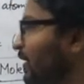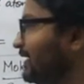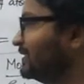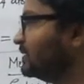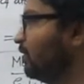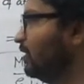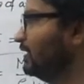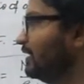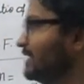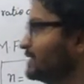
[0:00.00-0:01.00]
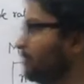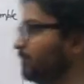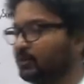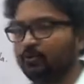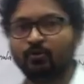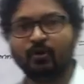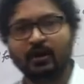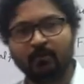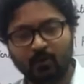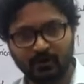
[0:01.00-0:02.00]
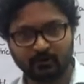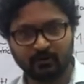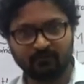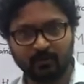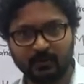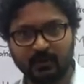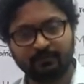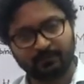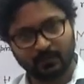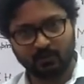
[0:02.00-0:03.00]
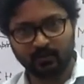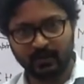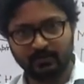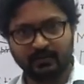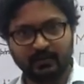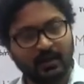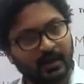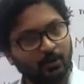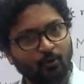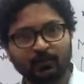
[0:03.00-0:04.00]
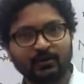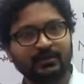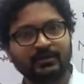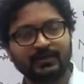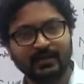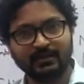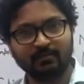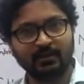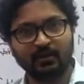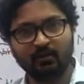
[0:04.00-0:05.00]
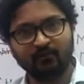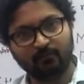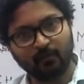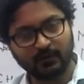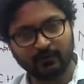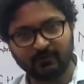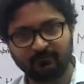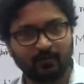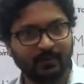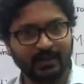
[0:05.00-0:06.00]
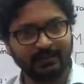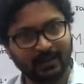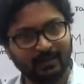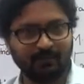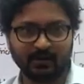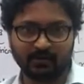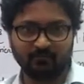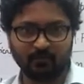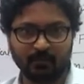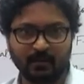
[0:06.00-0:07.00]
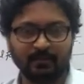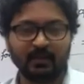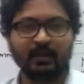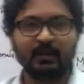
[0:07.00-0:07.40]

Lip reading: quite smaller as compared to molecular formula. Okay, I hope you are understanding the meaning of molecular formula and empirical formula.